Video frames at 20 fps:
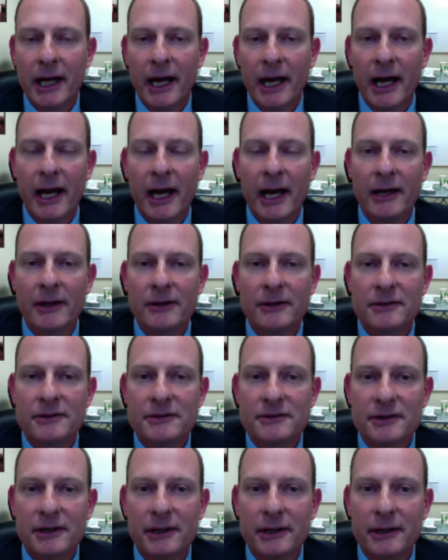
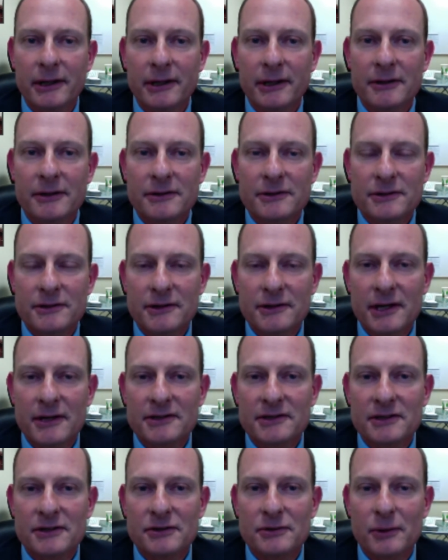And uh, two
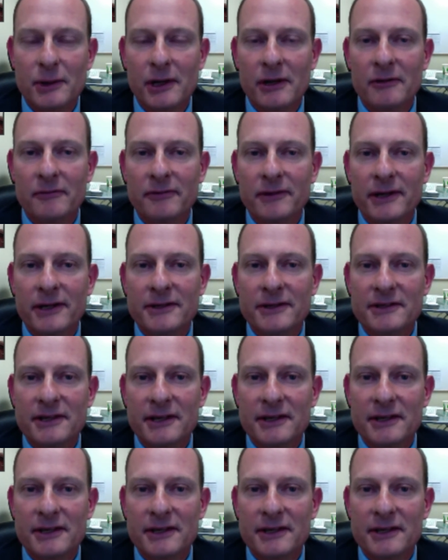thousand twelve is,